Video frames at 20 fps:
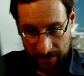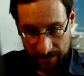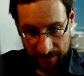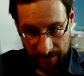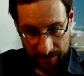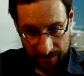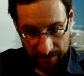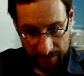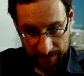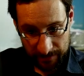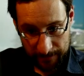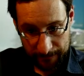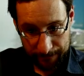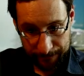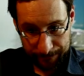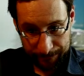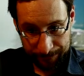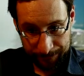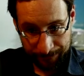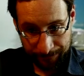
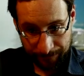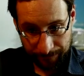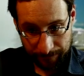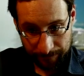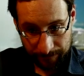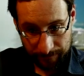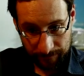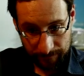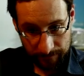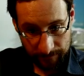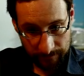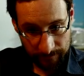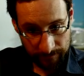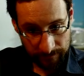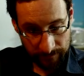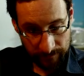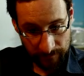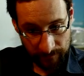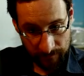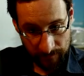
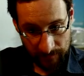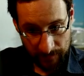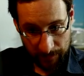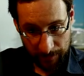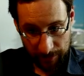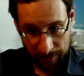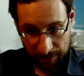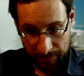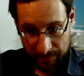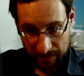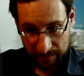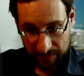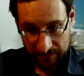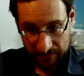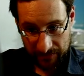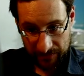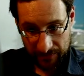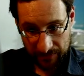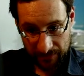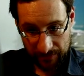Apparently, maybe
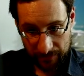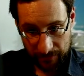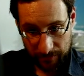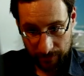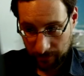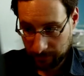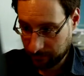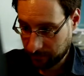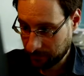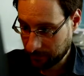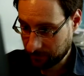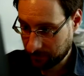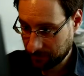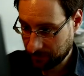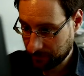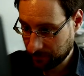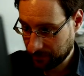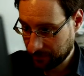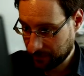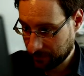this is a conflict with
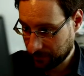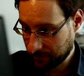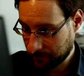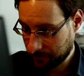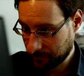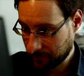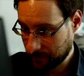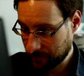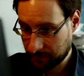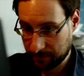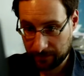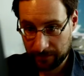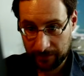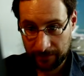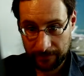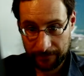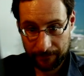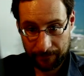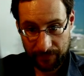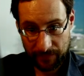this stuff down.
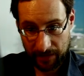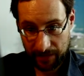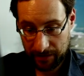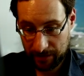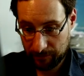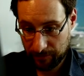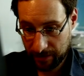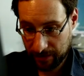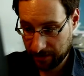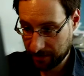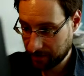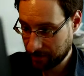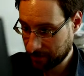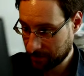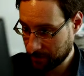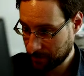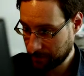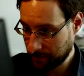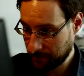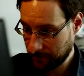Anyway,
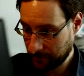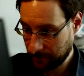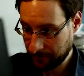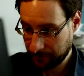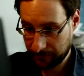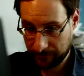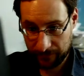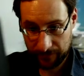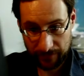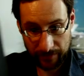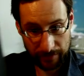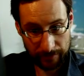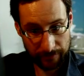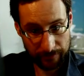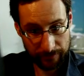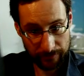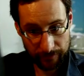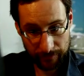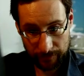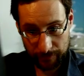
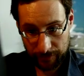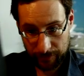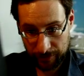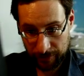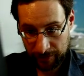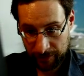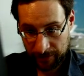5.4.